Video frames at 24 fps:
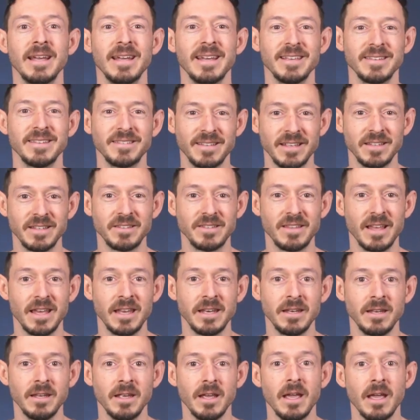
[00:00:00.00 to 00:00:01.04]
Since
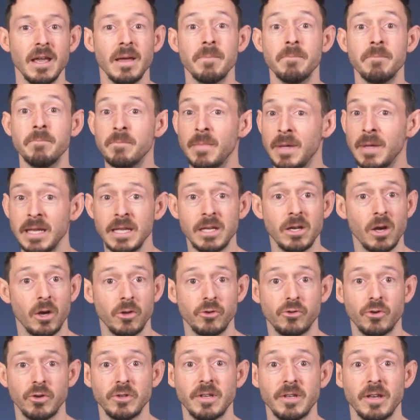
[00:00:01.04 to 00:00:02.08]
then, many
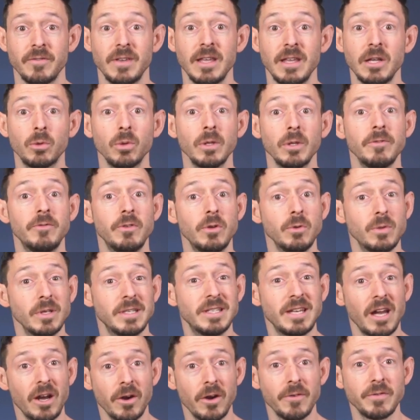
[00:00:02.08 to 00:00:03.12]
countries have equally viewed the
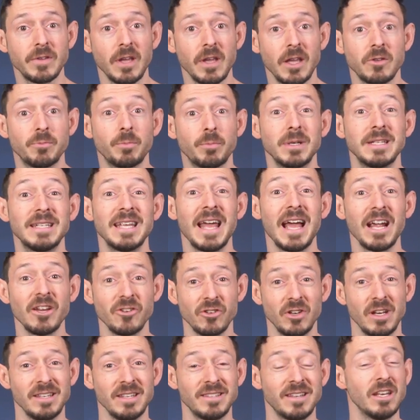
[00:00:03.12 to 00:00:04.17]
tariffs as
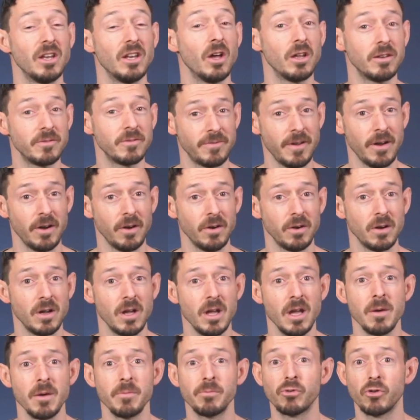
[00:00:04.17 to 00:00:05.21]
protectionist and unfair,
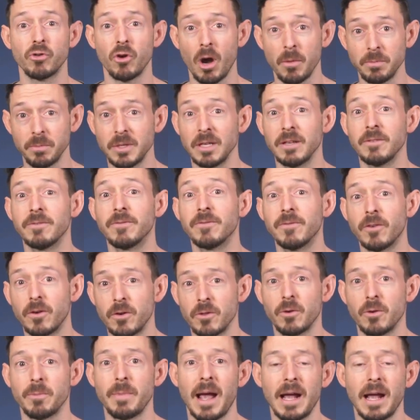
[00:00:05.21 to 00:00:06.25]
prompting
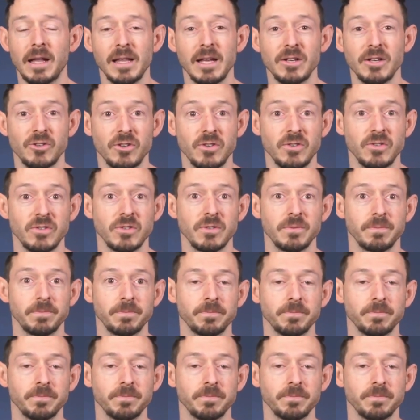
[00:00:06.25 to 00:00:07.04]
further backlashes.